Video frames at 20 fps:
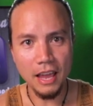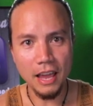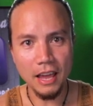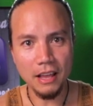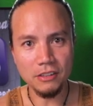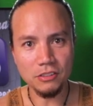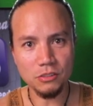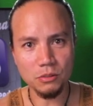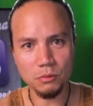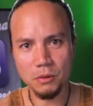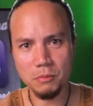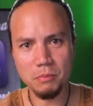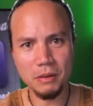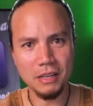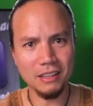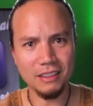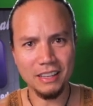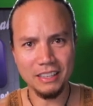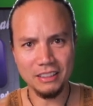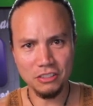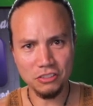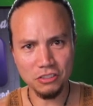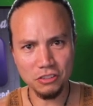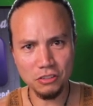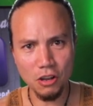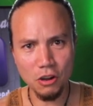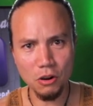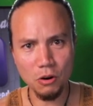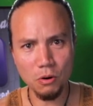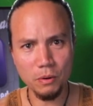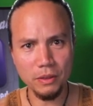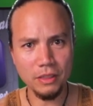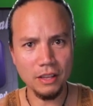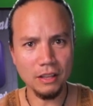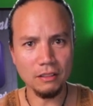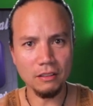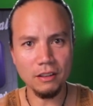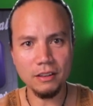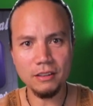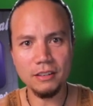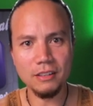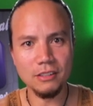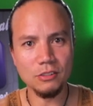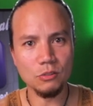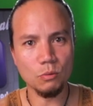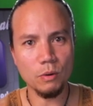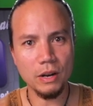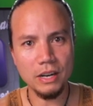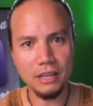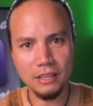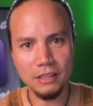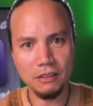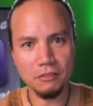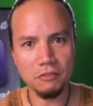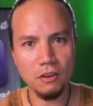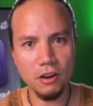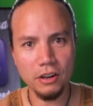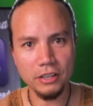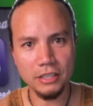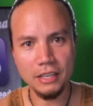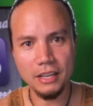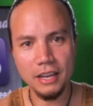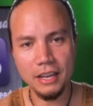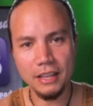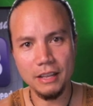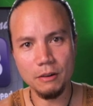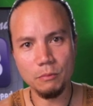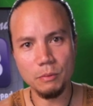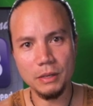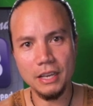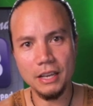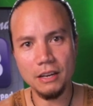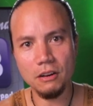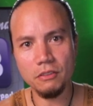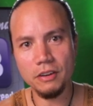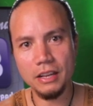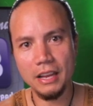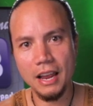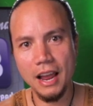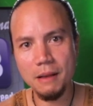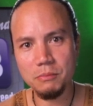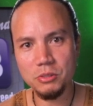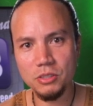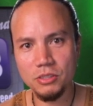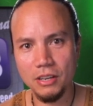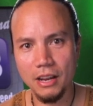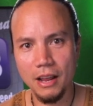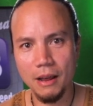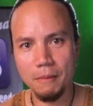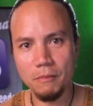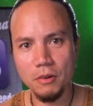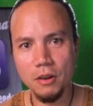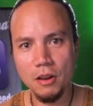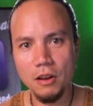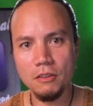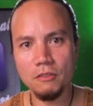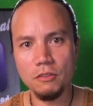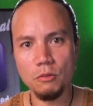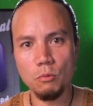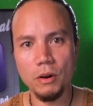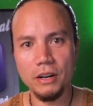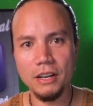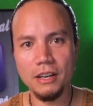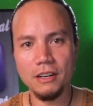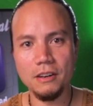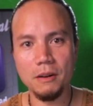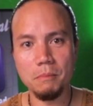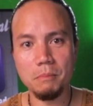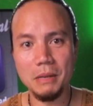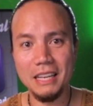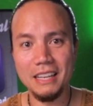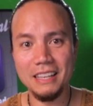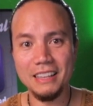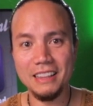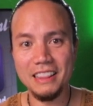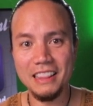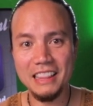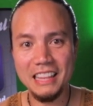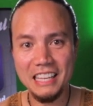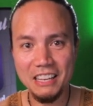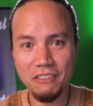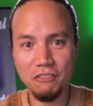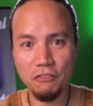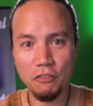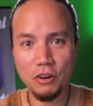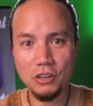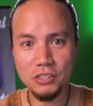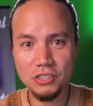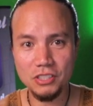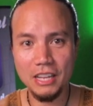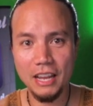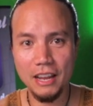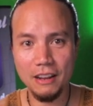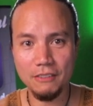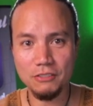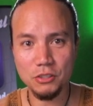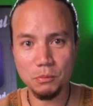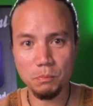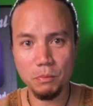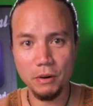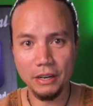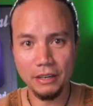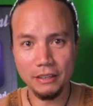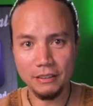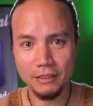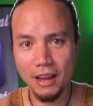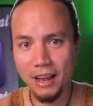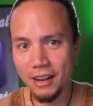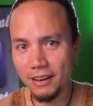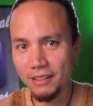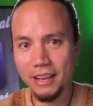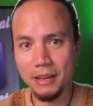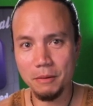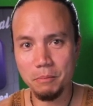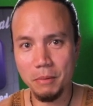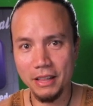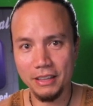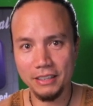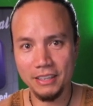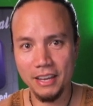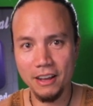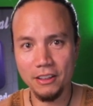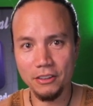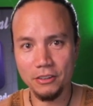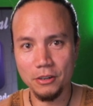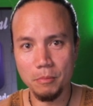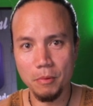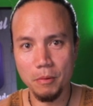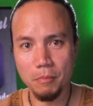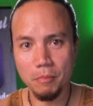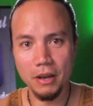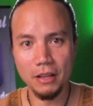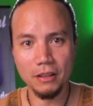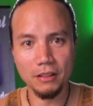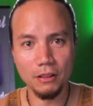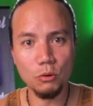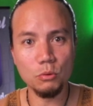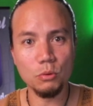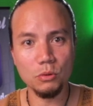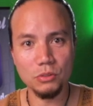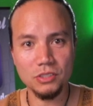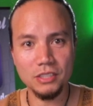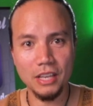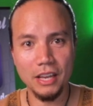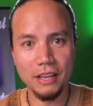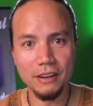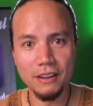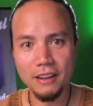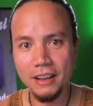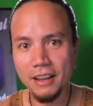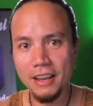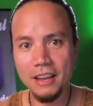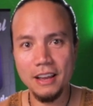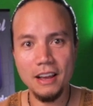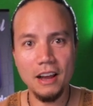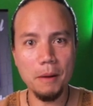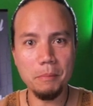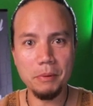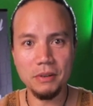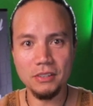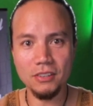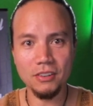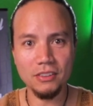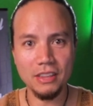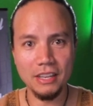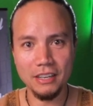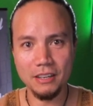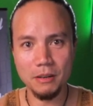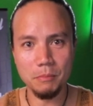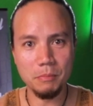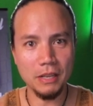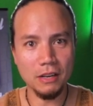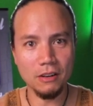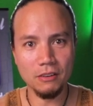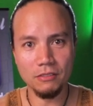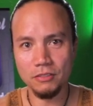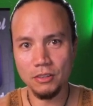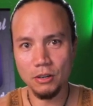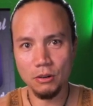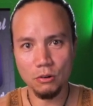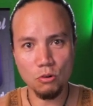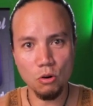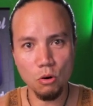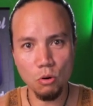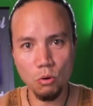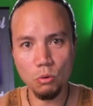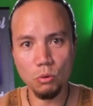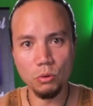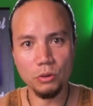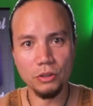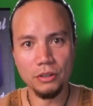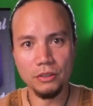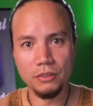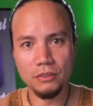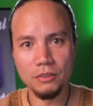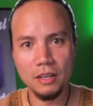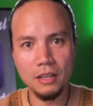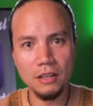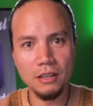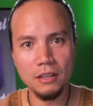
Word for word: and so we've been in like the snow, and then London is rainy and foggy, and then we get over to Amsterdam for what ended up being the first day of spring. Not like by the calendar, but by locals said up until then it had been you know cold and